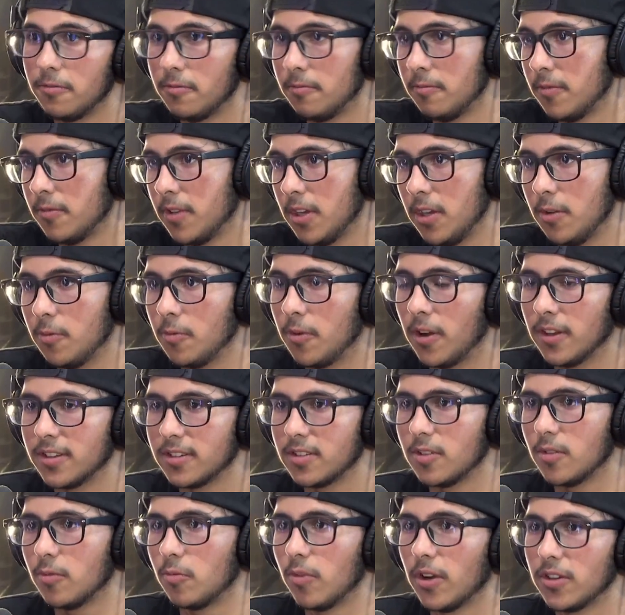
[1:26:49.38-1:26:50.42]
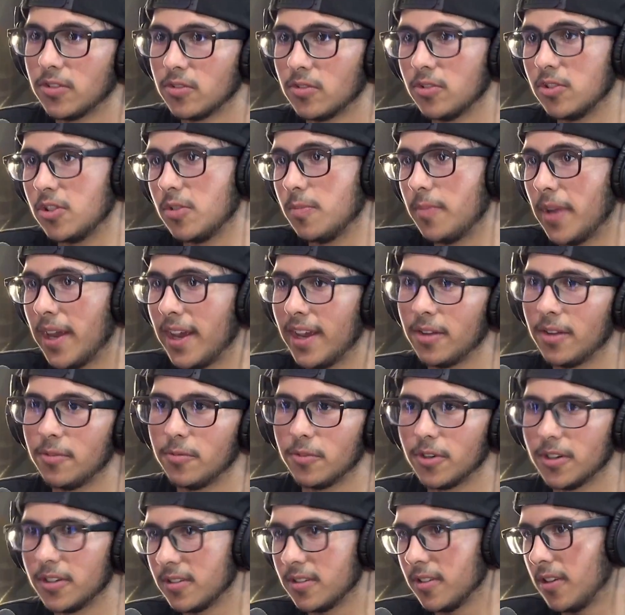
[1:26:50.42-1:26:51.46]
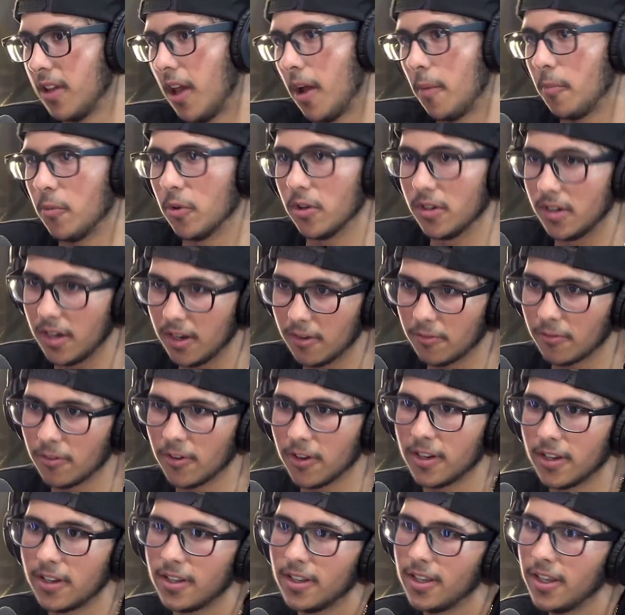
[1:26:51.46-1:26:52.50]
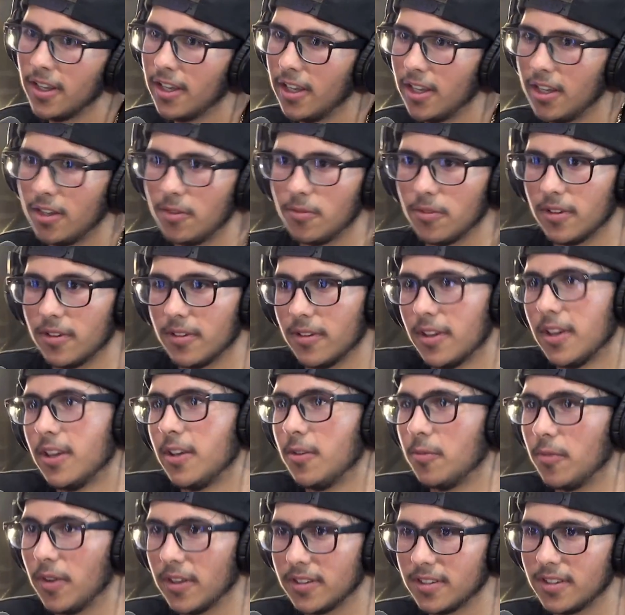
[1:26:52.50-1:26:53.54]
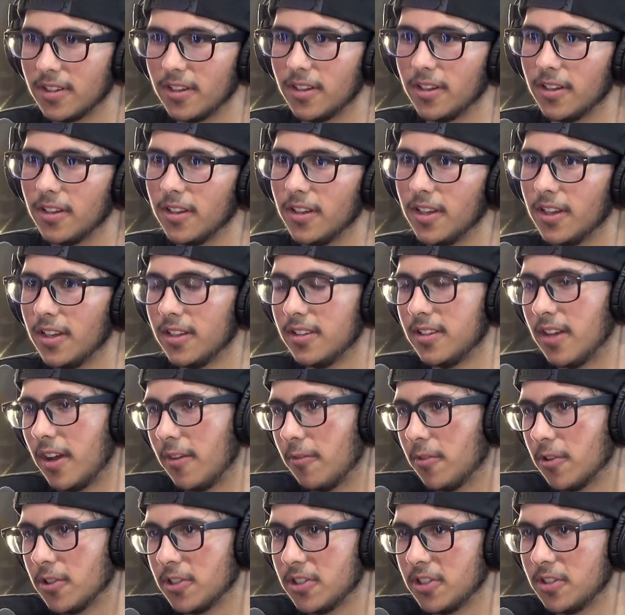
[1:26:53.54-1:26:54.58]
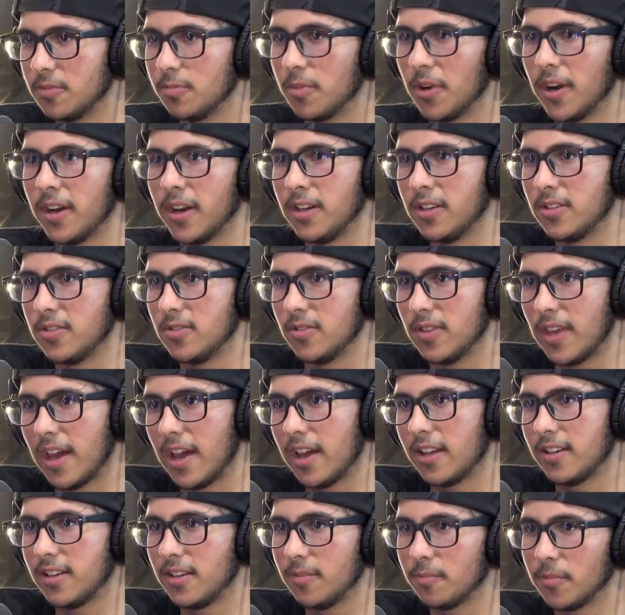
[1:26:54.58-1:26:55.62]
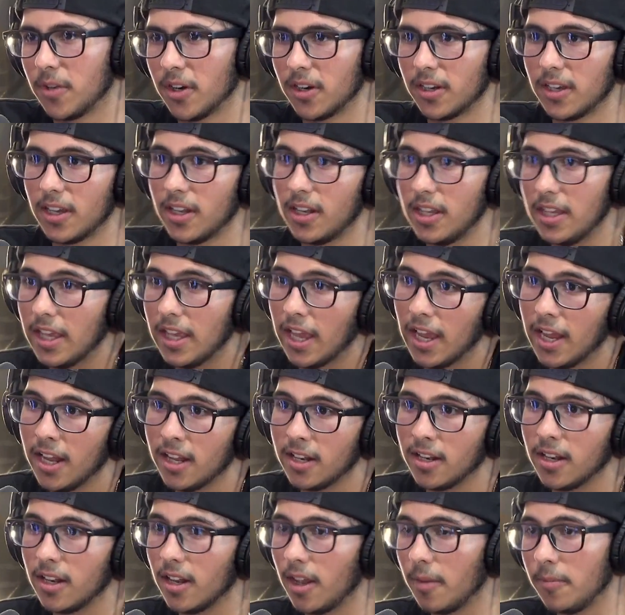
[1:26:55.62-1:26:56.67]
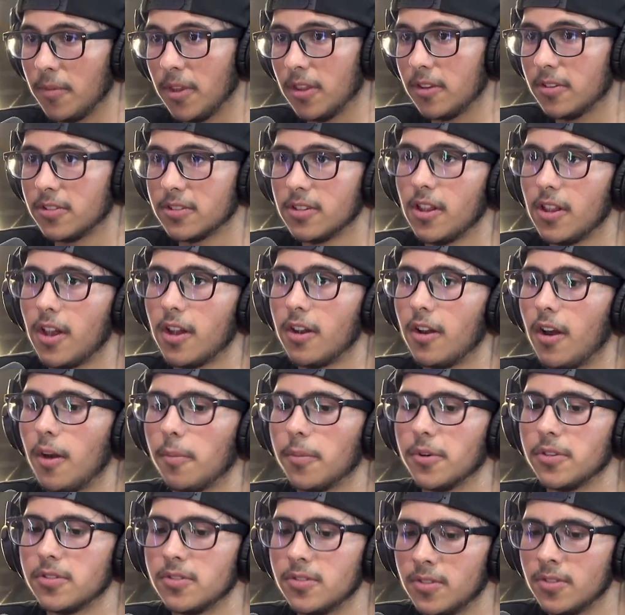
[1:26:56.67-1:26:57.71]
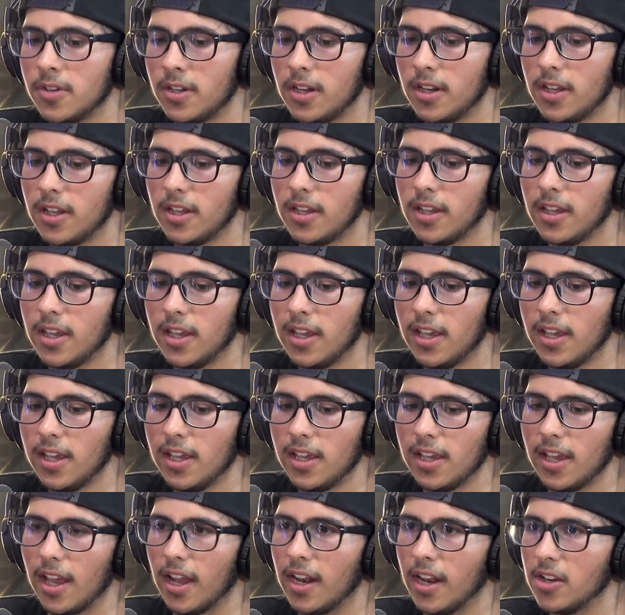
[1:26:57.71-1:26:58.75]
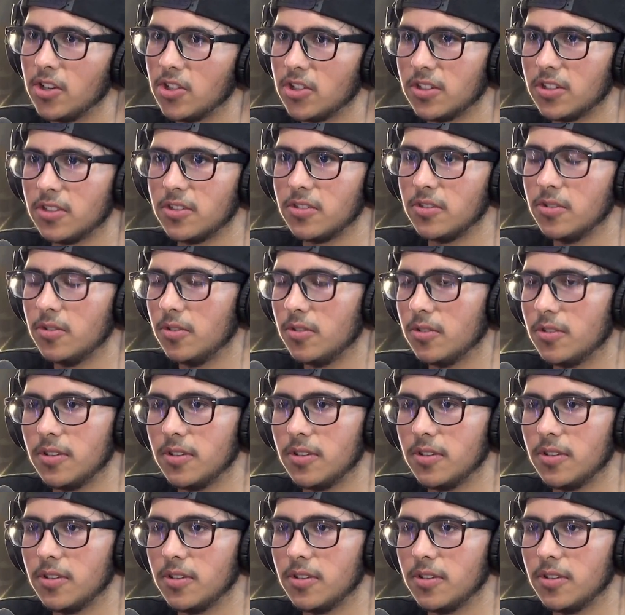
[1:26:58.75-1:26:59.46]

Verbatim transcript: wants to wrestle in Japan, where it's a lot more different. Yeah. He wants to diverse his brand into that market. He can. I mean, there's a lot of opportunity. And it's just, dude,